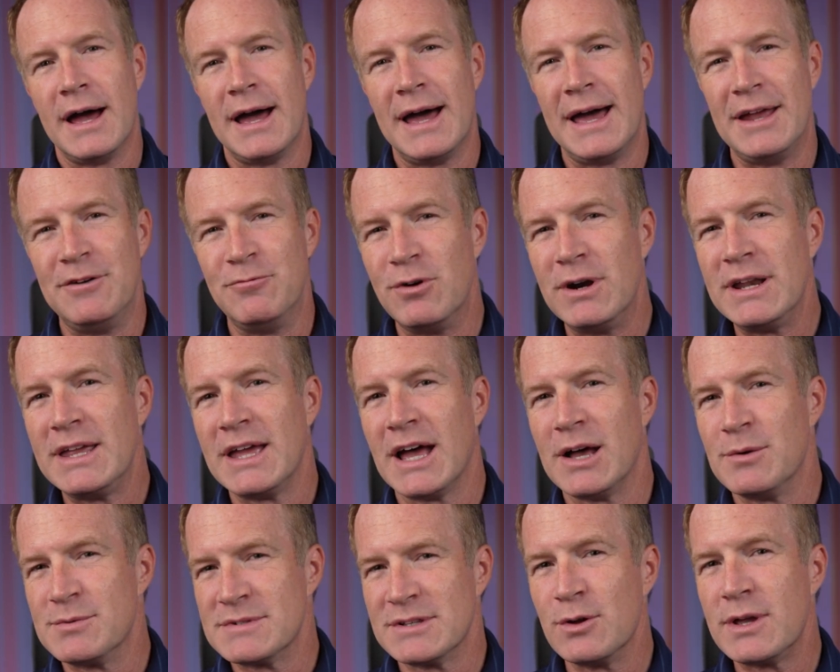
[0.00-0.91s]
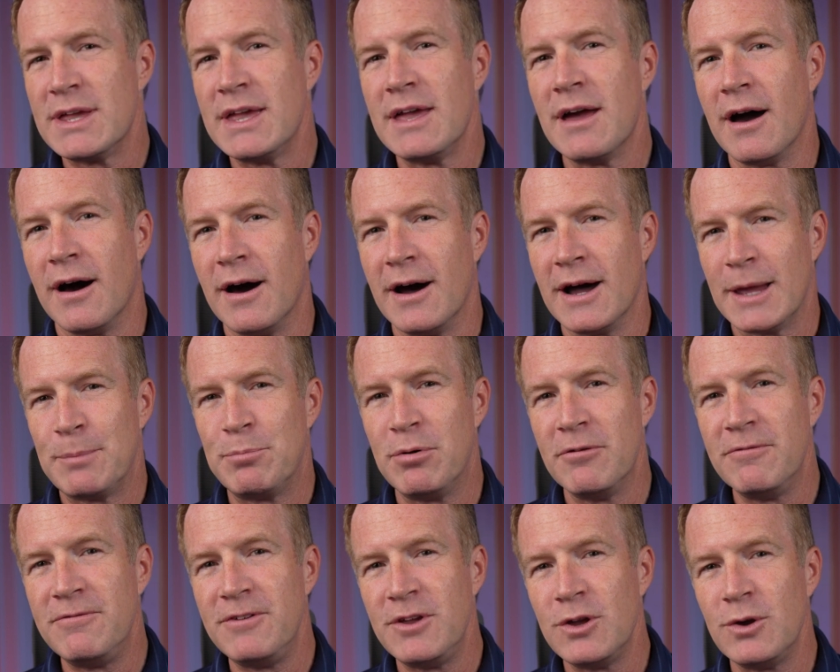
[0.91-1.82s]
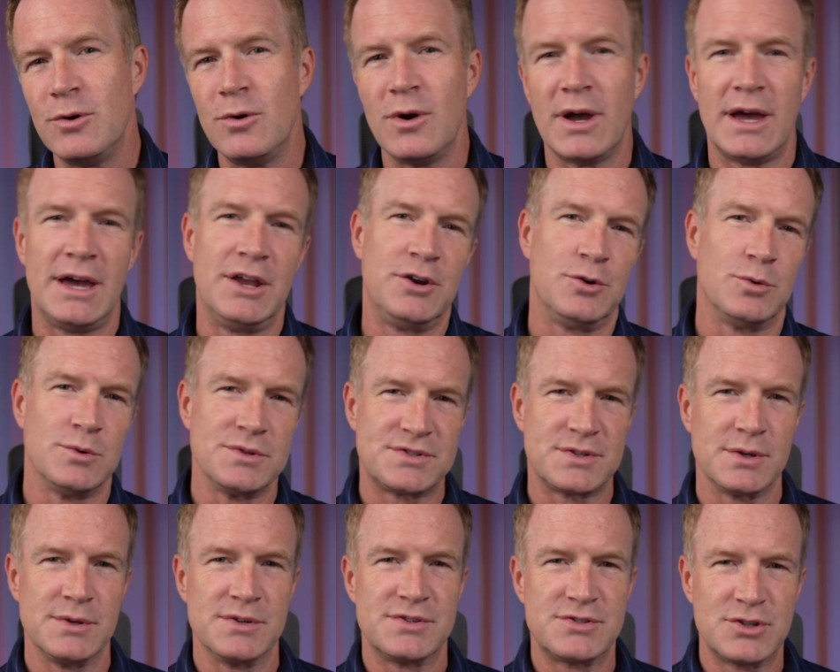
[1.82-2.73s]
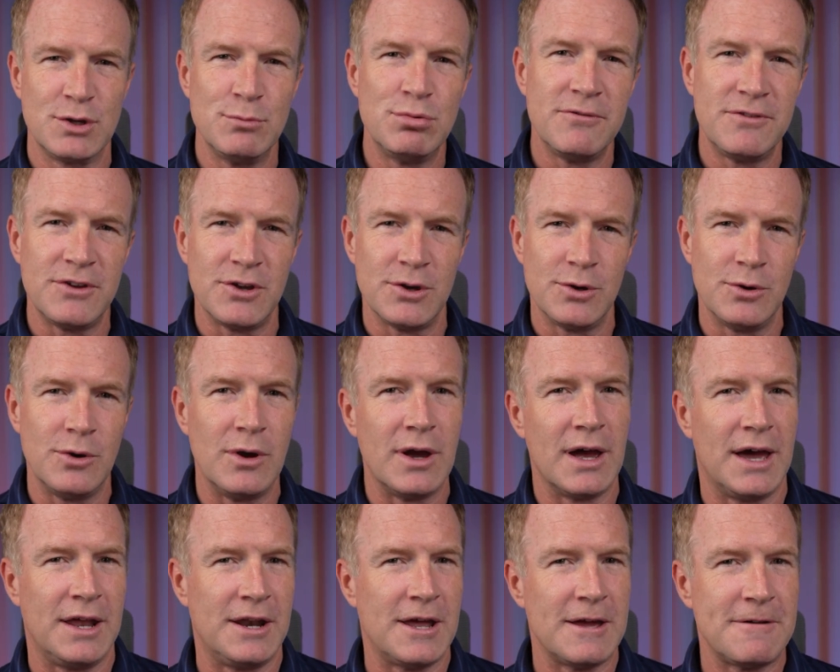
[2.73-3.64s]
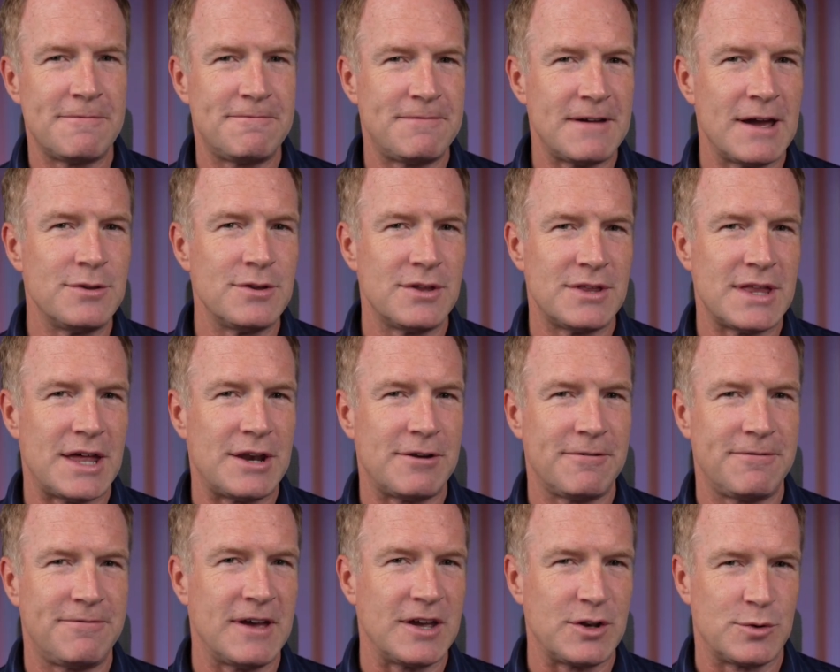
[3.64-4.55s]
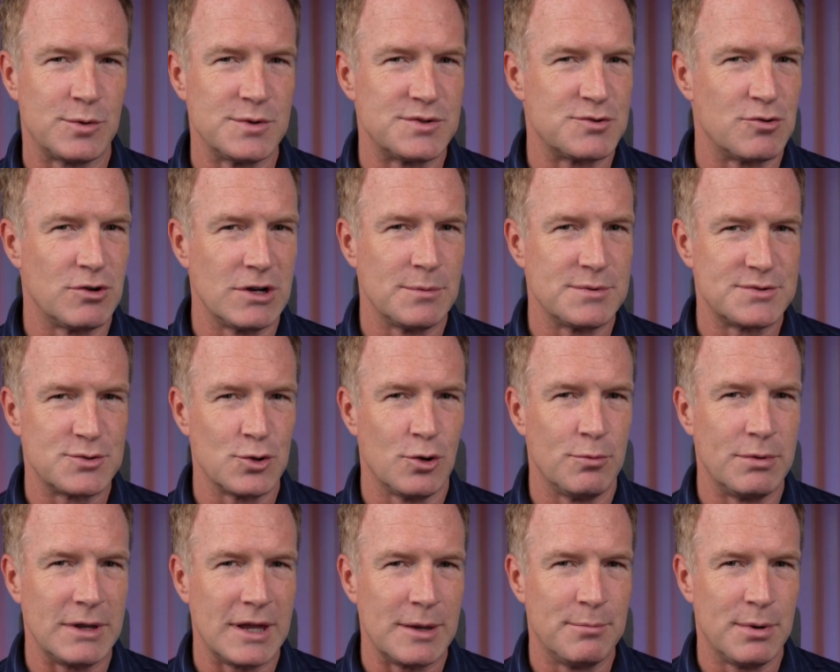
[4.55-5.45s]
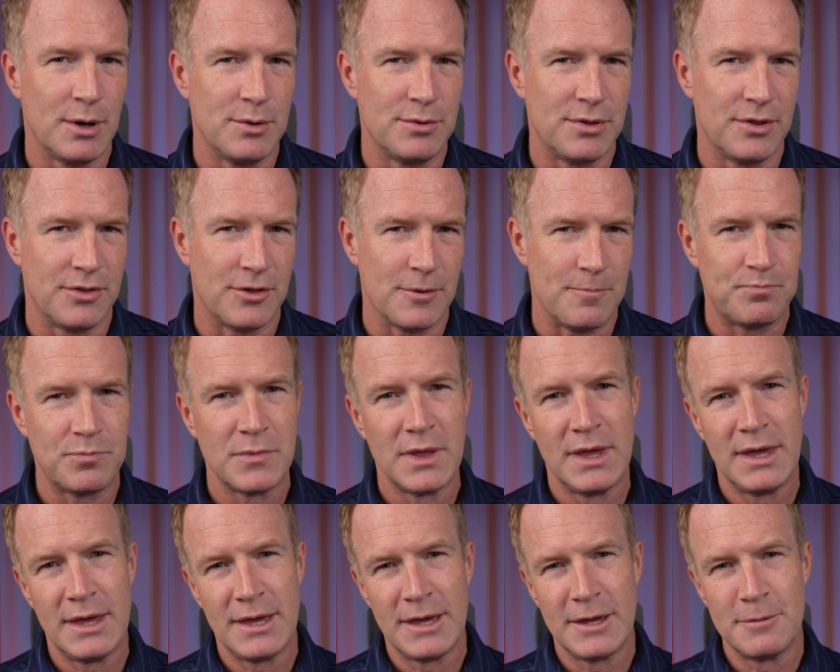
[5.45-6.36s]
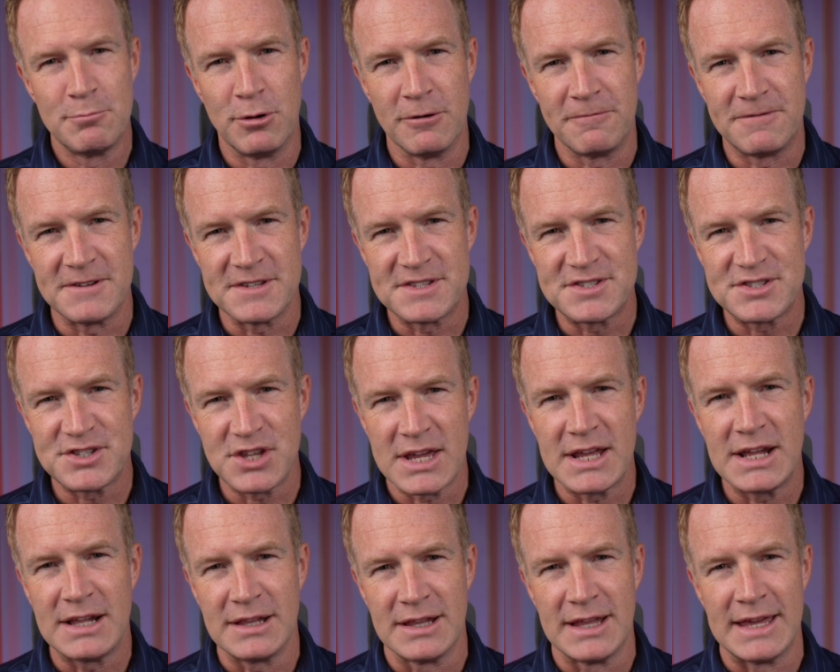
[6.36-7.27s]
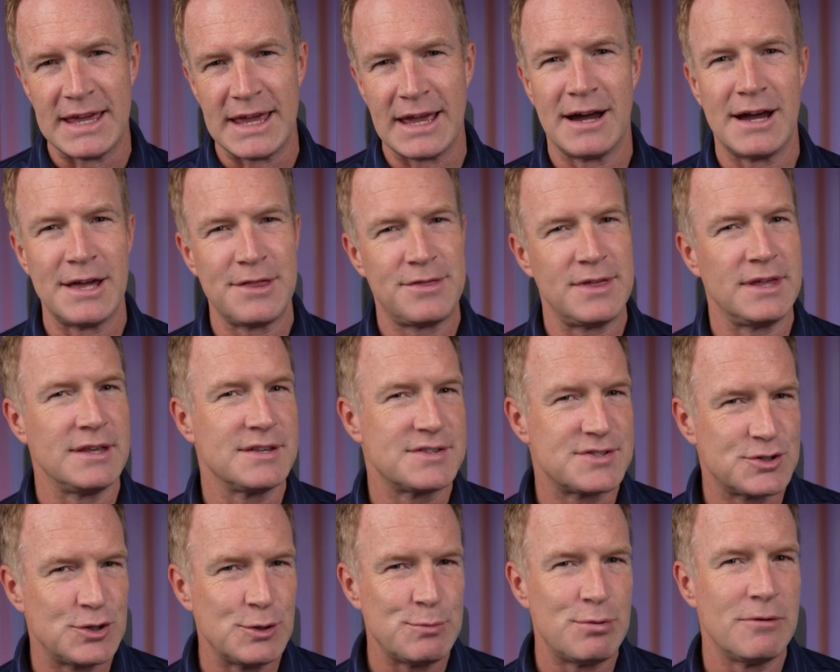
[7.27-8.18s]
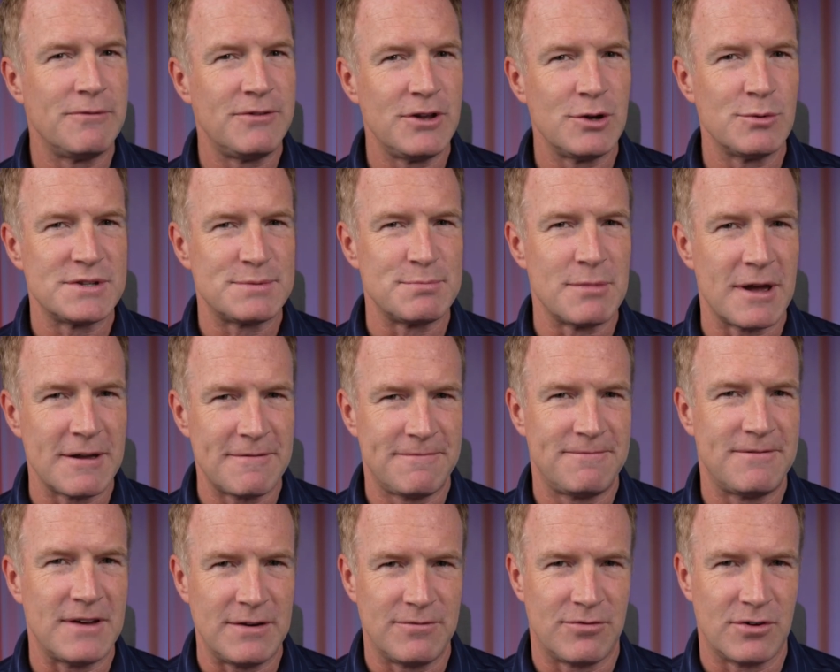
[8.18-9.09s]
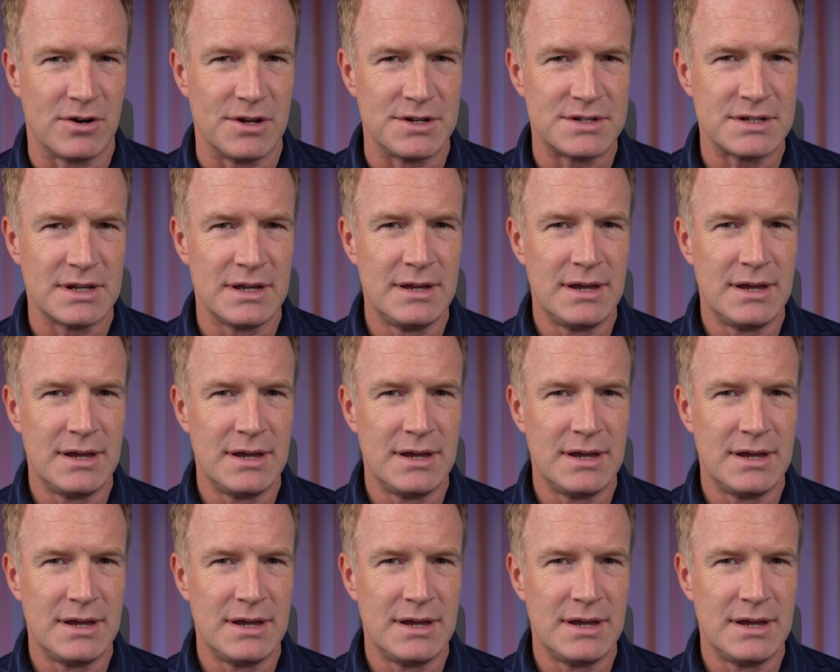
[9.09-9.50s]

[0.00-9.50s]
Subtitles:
And really, I was looking at Hyperview and also Superview, and I found that that effect was really absorbing in both of them. But for cycling, I think Superview is my favorite.